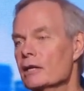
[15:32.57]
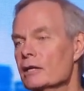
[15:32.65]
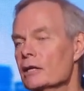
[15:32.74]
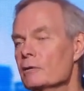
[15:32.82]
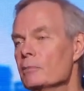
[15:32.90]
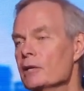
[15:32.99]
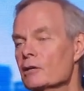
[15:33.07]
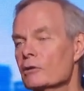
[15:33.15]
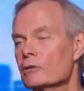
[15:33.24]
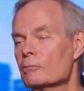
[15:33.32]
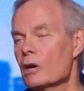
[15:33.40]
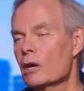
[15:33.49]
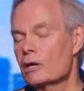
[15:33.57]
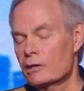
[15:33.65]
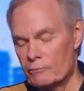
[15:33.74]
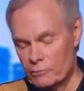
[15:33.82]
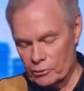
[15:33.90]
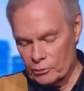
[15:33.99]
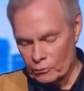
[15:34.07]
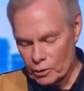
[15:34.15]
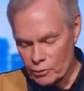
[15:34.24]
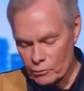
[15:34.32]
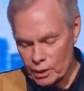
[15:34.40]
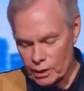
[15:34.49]
And it had been on the market for
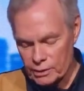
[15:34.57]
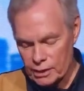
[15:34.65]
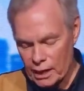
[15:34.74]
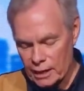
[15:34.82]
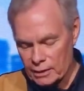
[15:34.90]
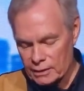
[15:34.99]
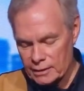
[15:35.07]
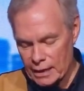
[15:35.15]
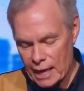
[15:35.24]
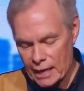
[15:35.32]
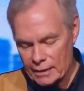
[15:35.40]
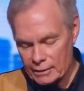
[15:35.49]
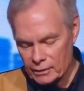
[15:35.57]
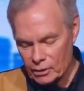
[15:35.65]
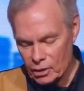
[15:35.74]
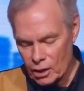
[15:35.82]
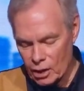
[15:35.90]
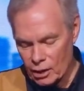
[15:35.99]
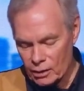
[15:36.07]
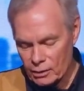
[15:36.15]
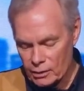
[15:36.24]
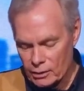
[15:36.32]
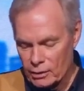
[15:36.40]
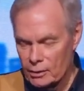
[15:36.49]
three weeks. I had a sign in the car.